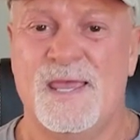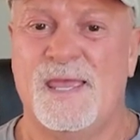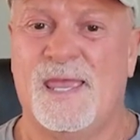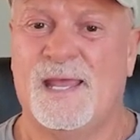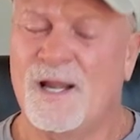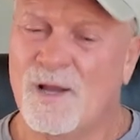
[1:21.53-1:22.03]

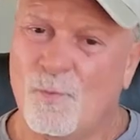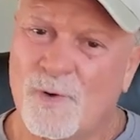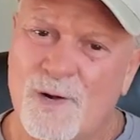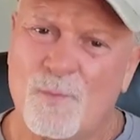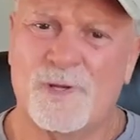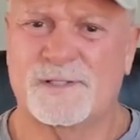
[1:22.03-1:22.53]
And what I
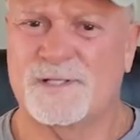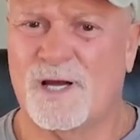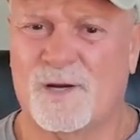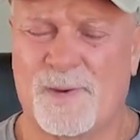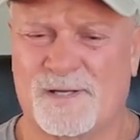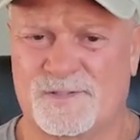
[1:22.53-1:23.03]
want to talk
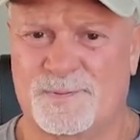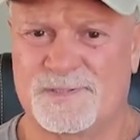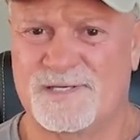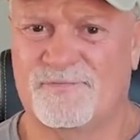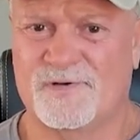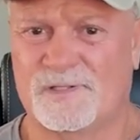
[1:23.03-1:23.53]
about
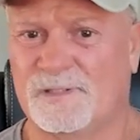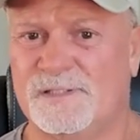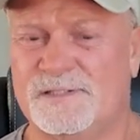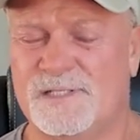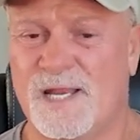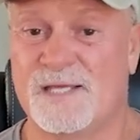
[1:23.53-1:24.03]
specifically
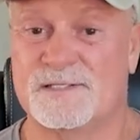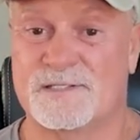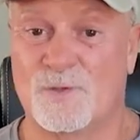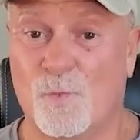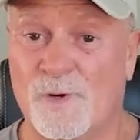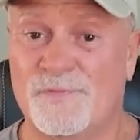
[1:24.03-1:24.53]
today is the
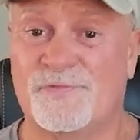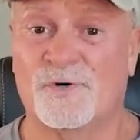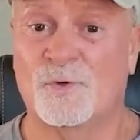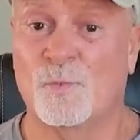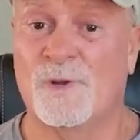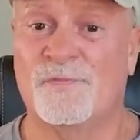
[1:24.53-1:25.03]
1/3,
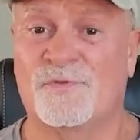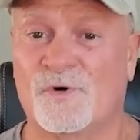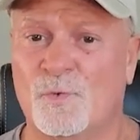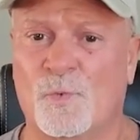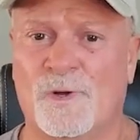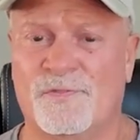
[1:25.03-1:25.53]
1/3,
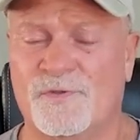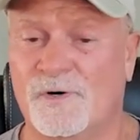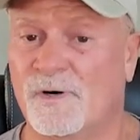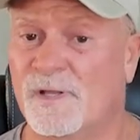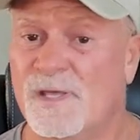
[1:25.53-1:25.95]
1/3.